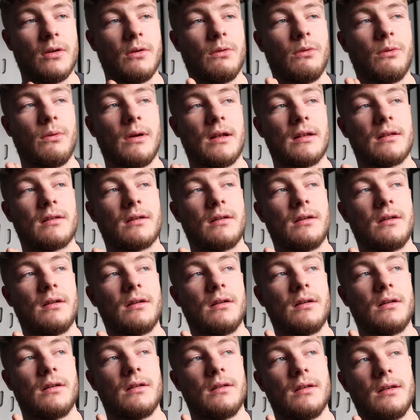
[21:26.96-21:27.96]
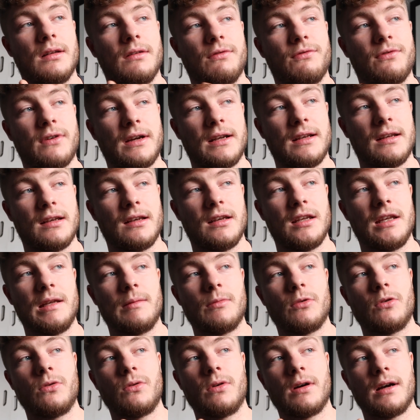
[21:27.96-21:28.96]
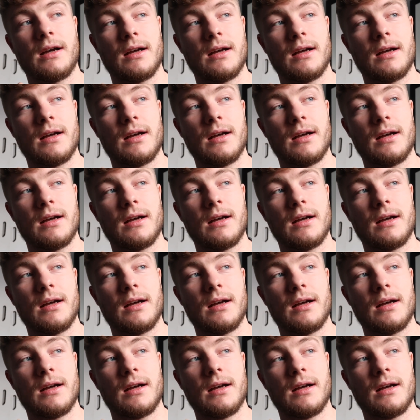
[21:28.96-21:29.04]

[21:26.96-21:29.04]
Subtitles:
We went on the Finding Nemo